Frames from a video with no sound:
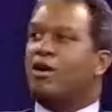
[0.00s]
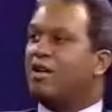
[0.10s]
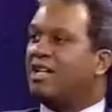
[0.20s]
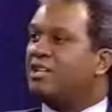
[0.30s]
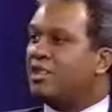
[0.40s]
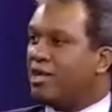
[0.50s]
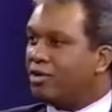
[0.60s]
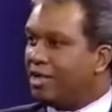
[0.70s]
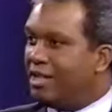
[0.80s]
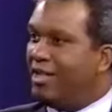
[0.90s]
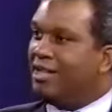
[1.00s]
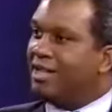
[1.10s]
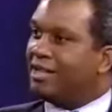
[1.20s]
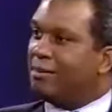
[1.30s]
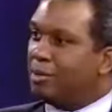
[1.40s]
audience healthy,
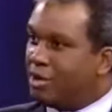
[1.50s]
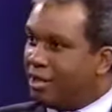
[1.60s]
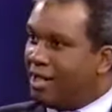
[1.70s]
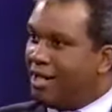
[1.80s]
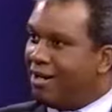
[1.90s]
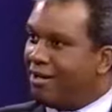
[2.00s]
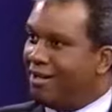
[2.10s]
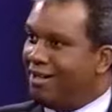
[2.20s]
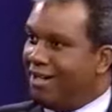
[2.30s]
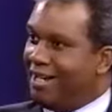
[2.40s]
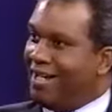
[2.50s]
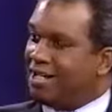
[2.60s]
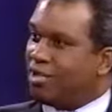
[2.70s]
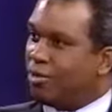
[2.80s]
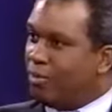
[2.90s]
get them good hair.
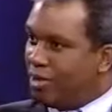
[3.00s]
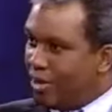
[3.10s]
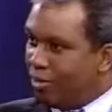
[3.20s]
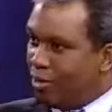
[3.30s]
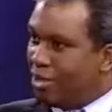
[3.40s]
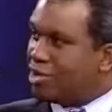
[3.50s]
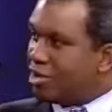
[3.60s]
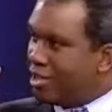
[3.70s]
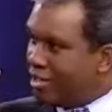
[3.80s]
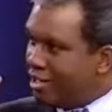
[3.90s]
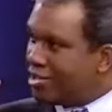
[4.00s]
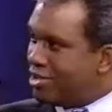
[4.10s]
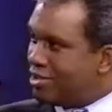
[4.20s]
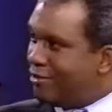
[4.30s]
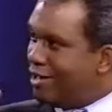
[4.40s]
And so when we just cut an
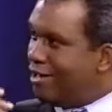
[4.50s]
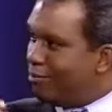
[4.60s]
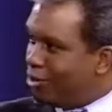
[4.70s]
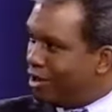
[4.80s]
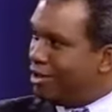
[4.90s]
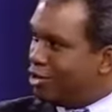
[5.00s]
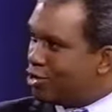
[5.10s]
excess of hair, put it in the